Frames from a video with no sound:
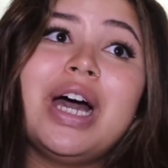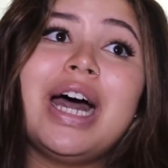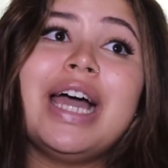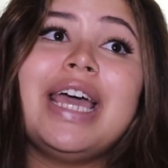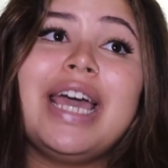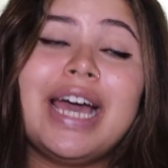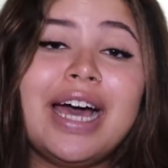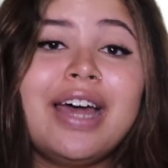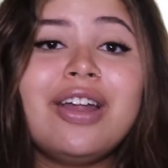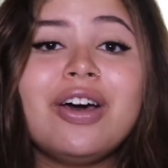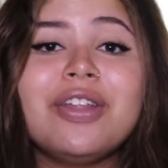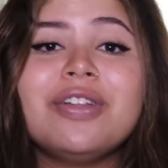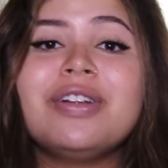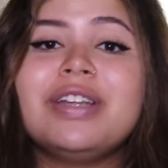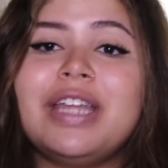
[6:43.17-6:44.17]
I had
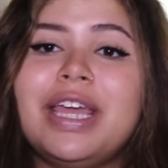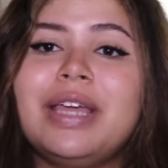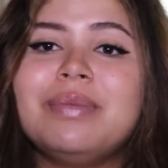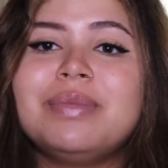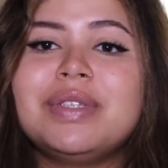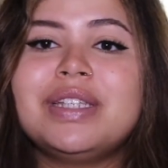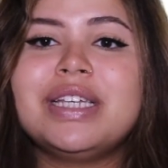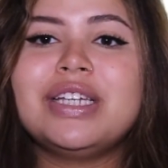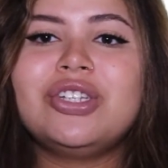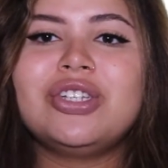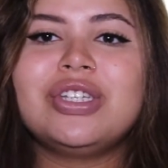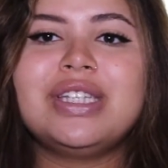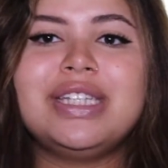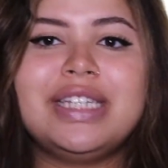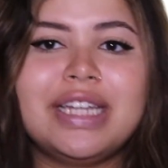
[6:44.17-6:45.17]
other names, they
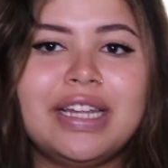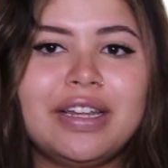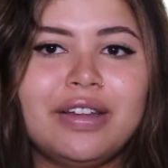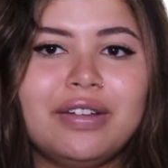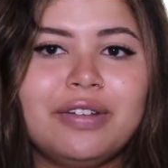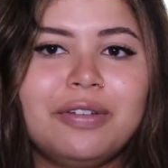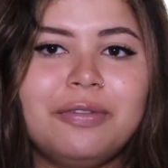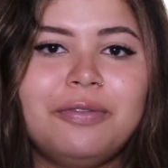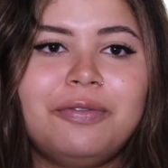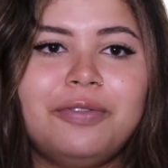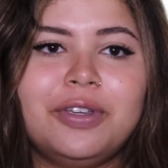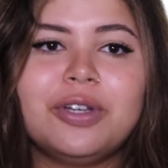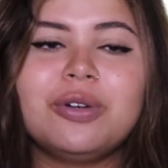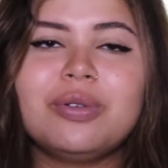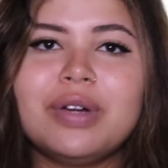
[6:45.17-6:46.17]
just didn't
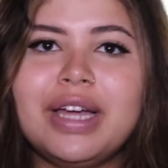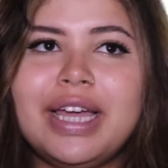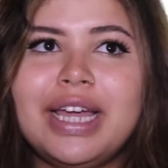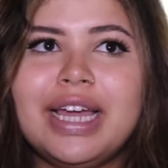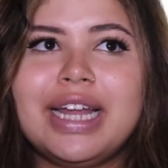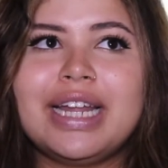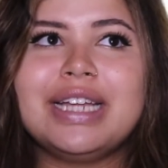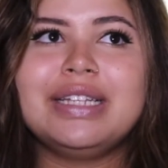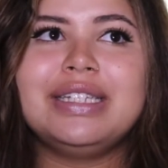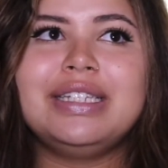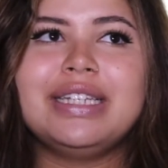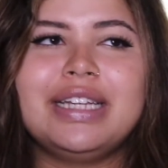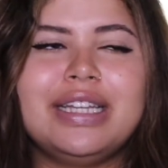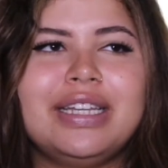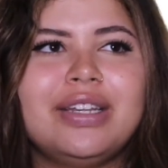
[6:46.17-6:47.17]
feel right, and I
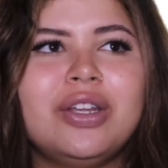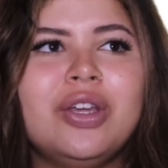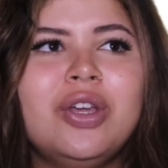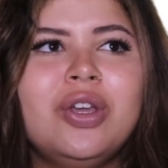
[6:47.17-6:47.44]
didn't